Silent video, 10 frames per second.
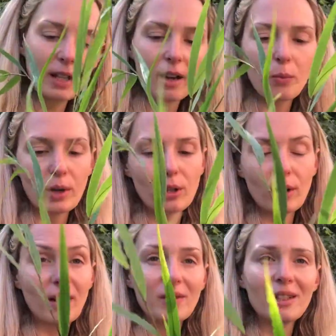Can't wait
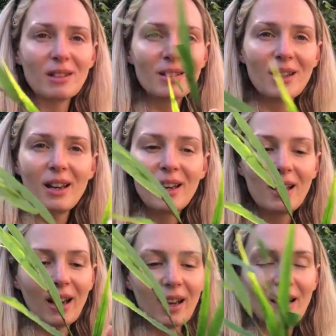to have this
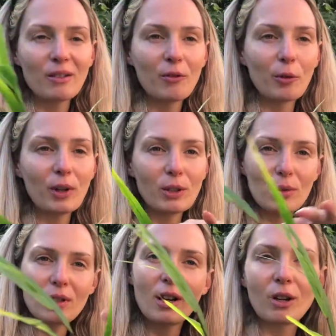and for it
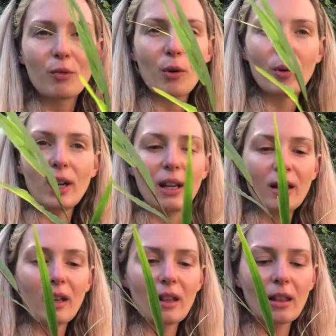to start
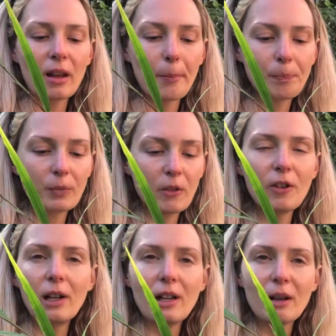growing and
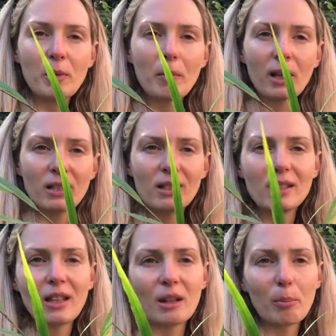filling up the
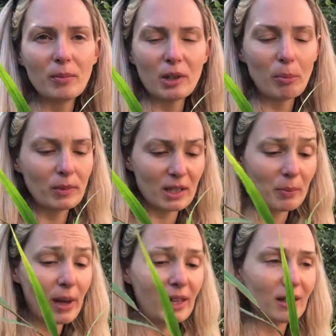masses and the
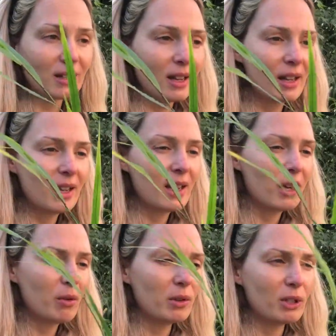space
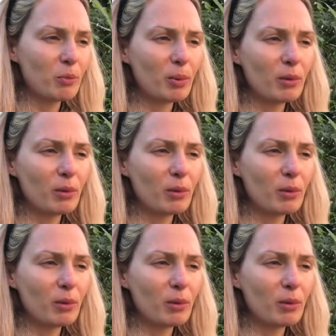with its